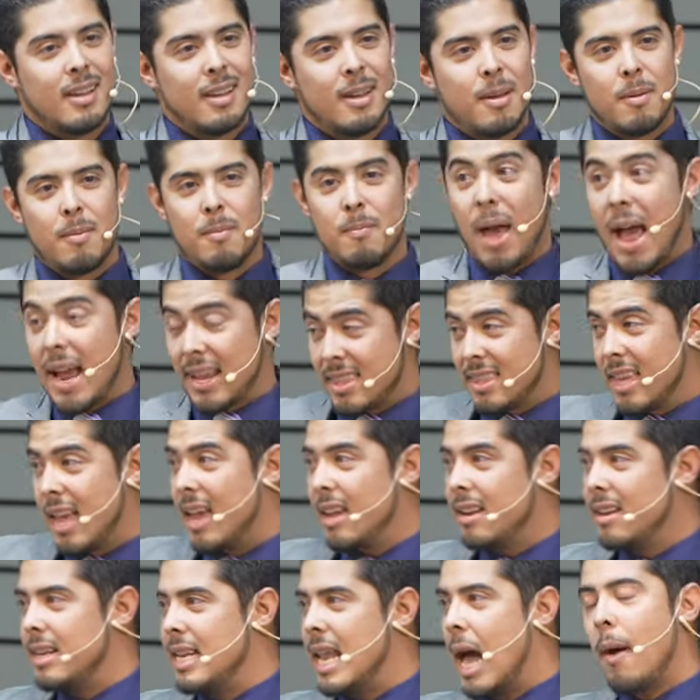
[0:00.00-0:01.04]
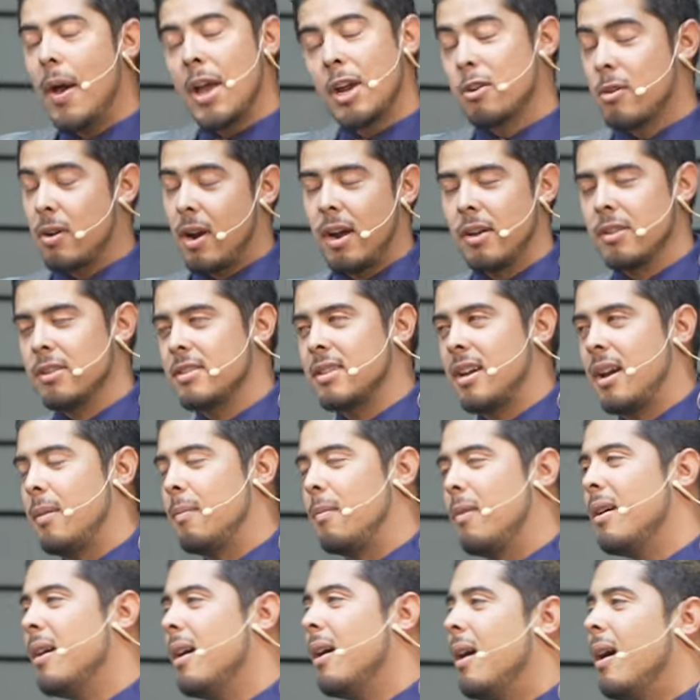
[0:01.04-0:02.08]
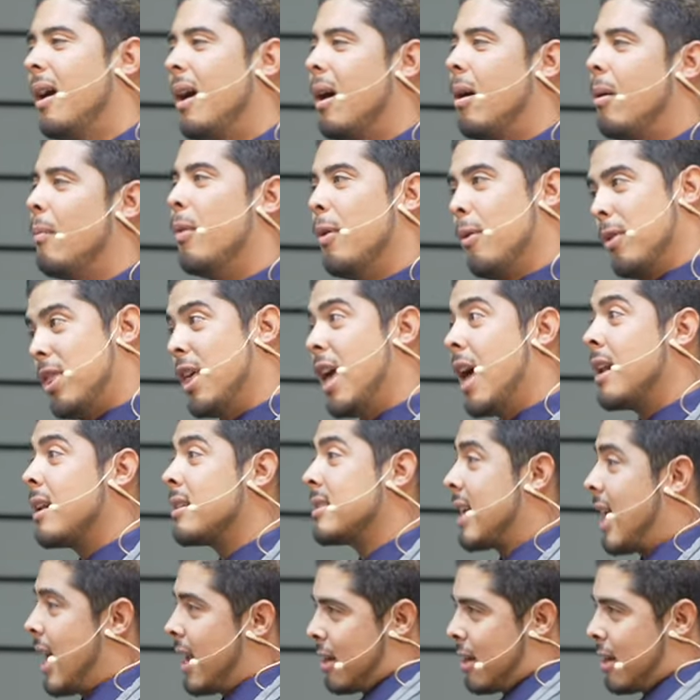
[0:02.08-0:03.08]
back then, now I cry all the time. But then it's like